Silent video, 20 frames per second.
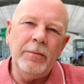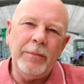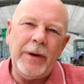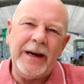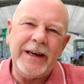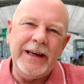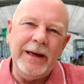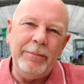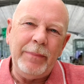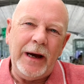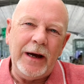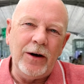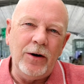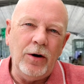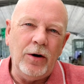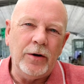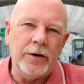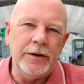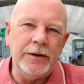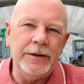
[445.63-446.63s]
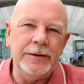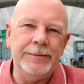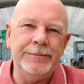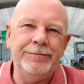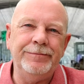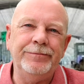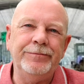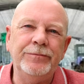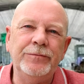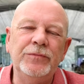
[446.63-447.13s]
Back in Bangkok,
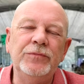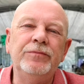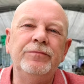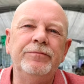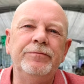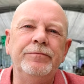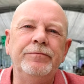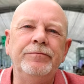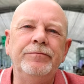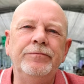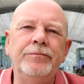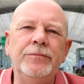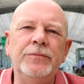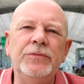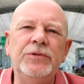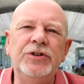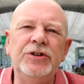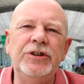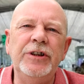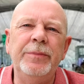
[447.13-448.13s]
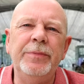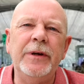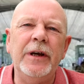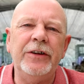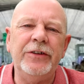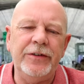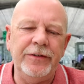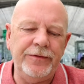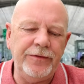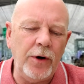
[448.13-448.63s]
Jib
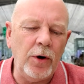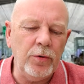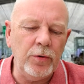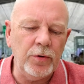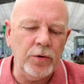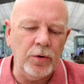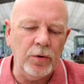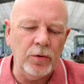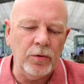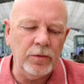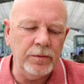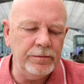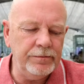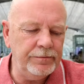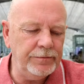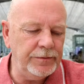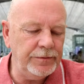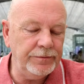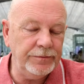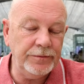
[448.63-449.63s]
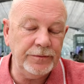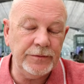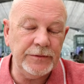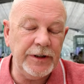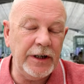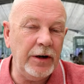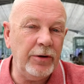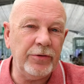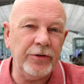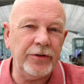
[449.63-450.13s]
gets a phone call.
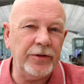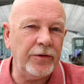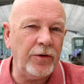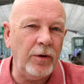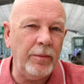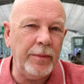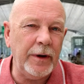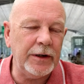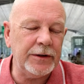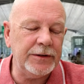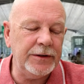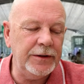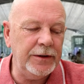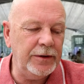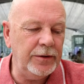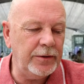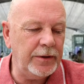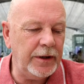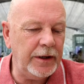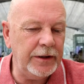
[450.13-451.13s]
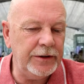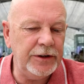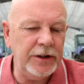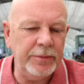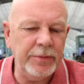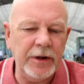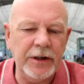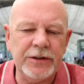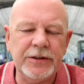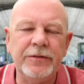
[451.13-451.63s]
The elders have gone back to the UK.
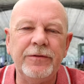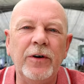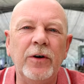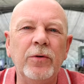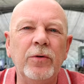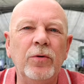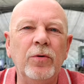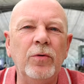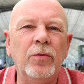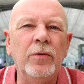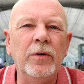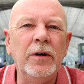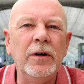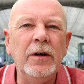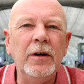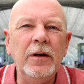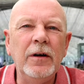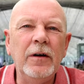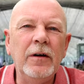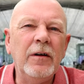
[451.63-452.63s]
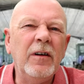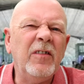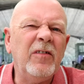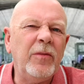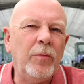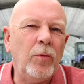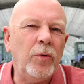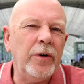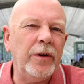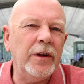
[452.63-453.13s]
Jib gets a phone call
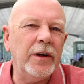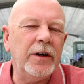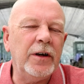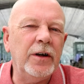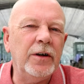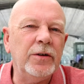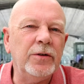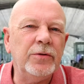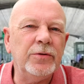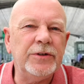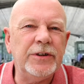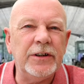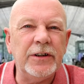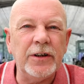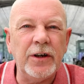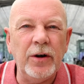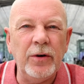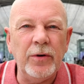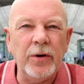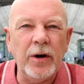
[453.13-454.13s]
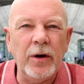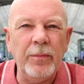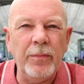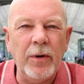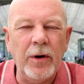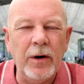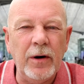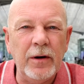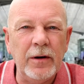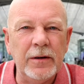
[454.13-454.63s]
from one of the girls in a go-go
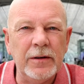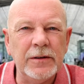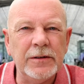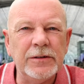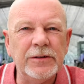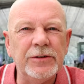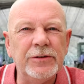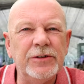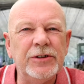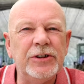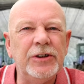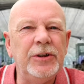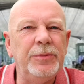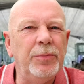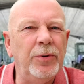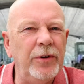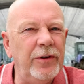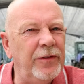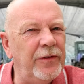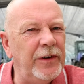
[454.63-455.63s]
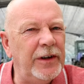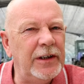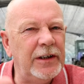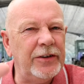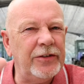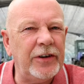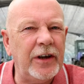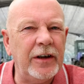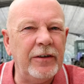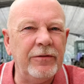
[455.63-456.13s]
bar. She put the
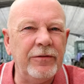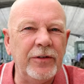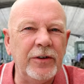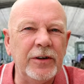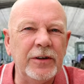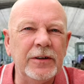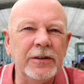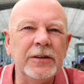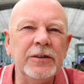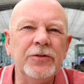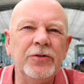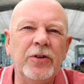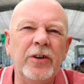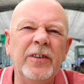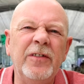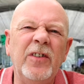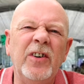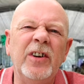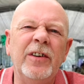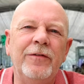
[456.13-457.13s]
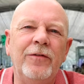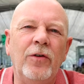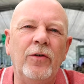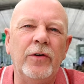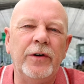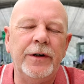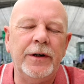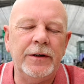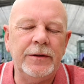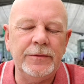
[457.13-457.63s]
feelers out for trying to find a
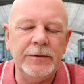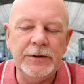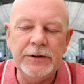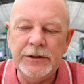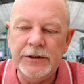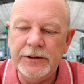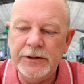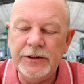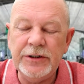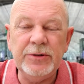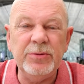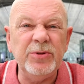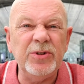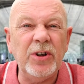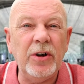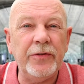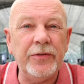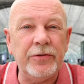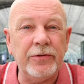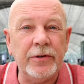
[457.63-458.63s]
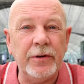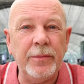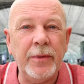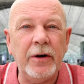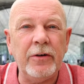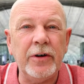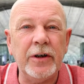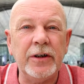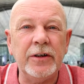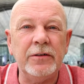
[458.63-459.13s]
foreigner. She was after an
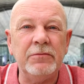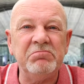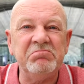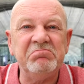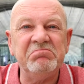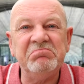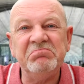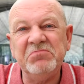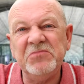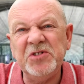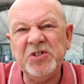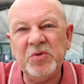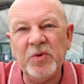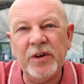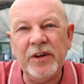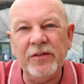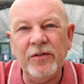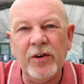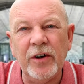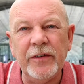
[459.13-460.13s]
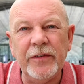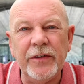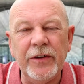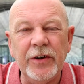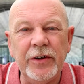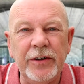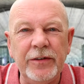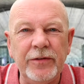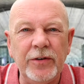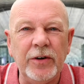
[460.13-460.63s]
American,
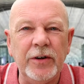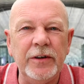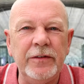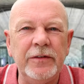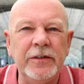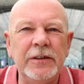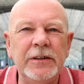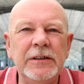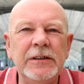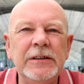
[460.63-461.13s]
25-35,